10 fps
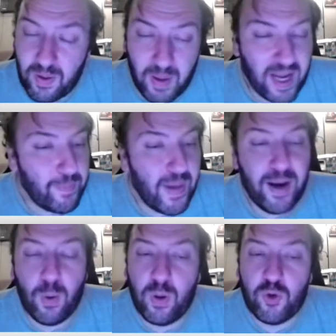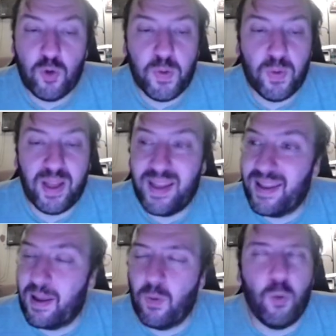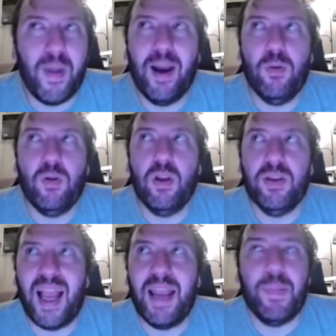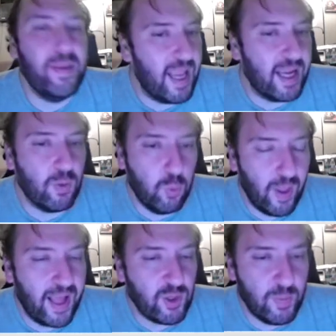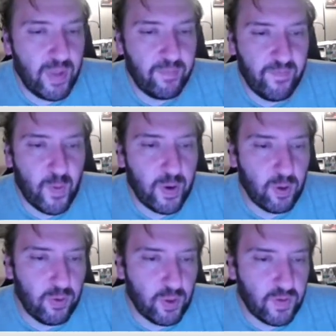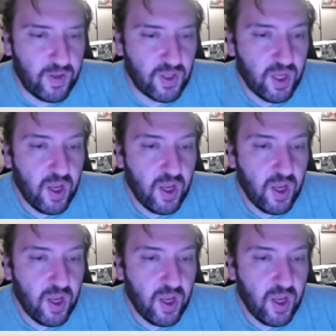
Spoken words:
any mono attribute or mono type deck will actually make very good use of this.